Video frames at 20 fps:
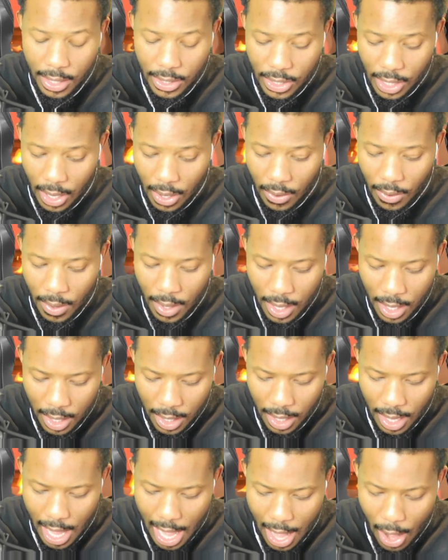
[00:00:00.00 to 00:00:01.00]
So
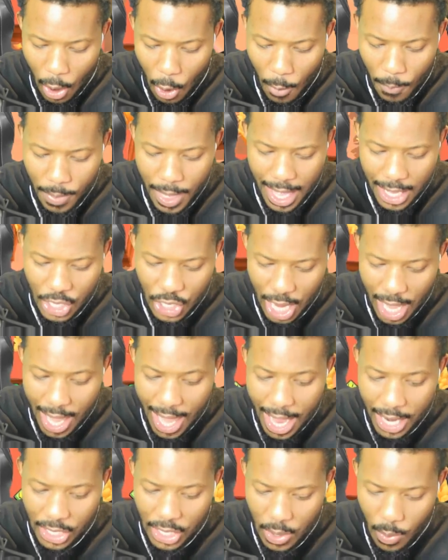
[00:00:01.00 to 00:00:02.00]
I hope that Jay
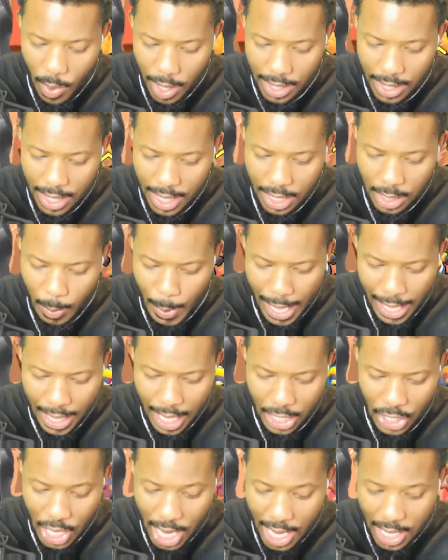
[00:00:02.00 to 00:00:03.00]
actually wins this, being that
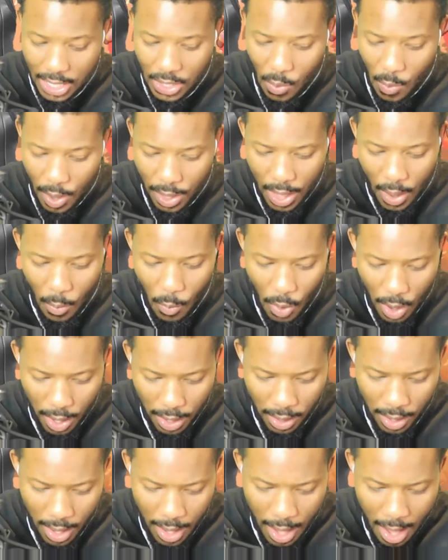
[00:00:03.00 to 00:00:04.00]
Jay's the one that
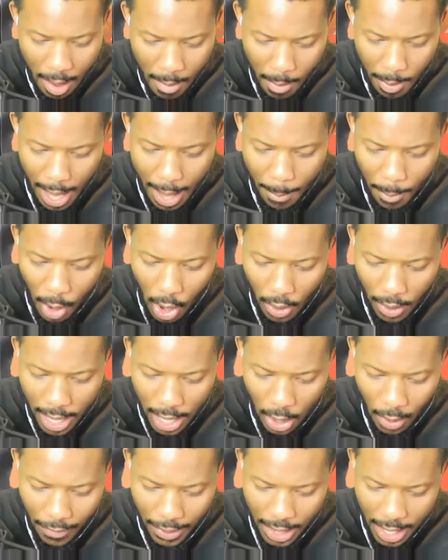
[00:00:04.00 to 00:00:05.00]
won. We got Brawl King
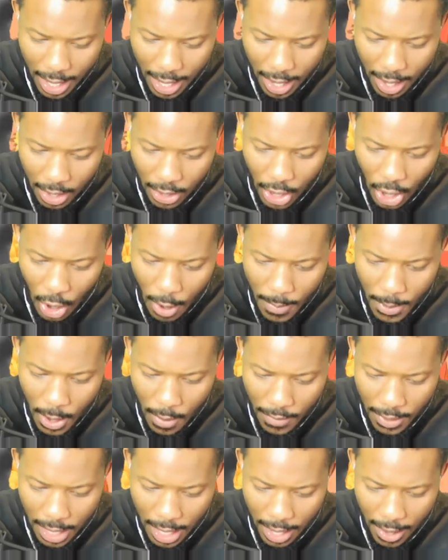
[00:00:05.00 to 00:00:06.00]
over there, Kirby
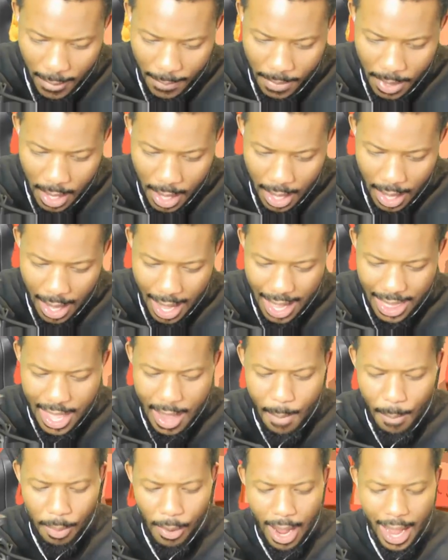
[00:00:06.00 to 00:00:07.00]
over there. I
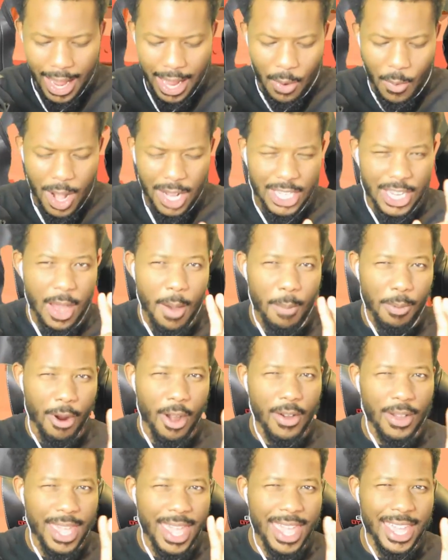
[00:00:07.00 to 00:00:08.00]
think I gotta watch out.
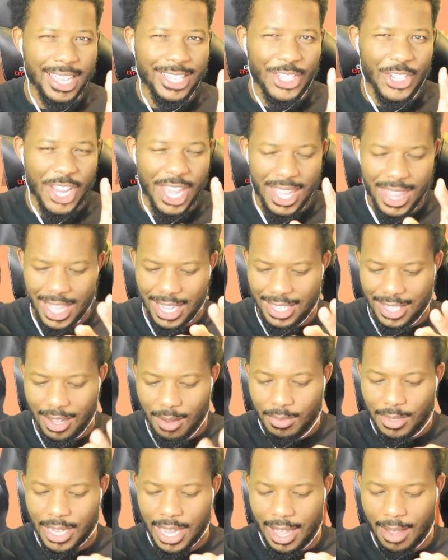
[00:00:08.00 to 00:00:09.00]
Brawl King and Jay, they
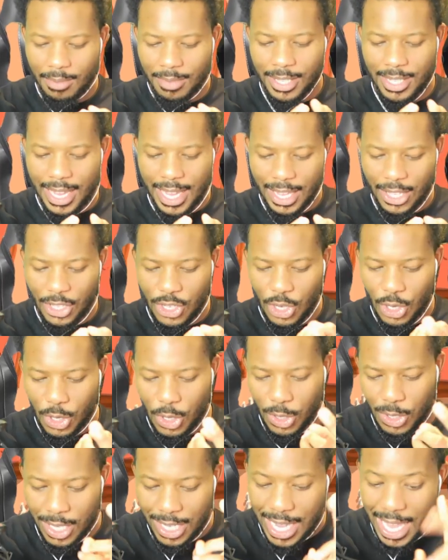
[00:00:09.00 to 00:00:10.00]
sometimes tend
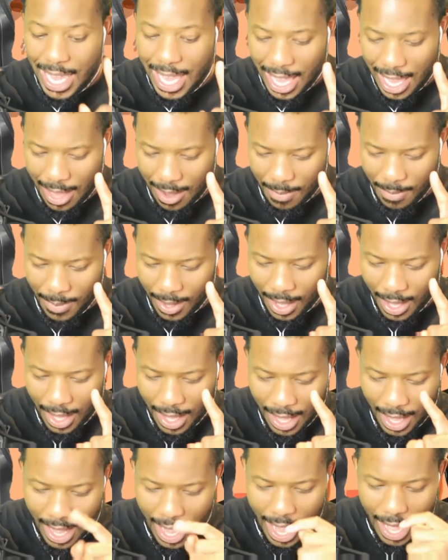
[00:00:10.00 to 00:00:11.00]
to team,
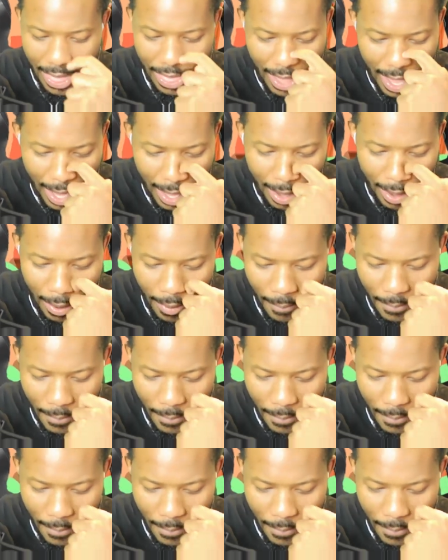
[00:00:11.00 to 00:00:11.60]
I think.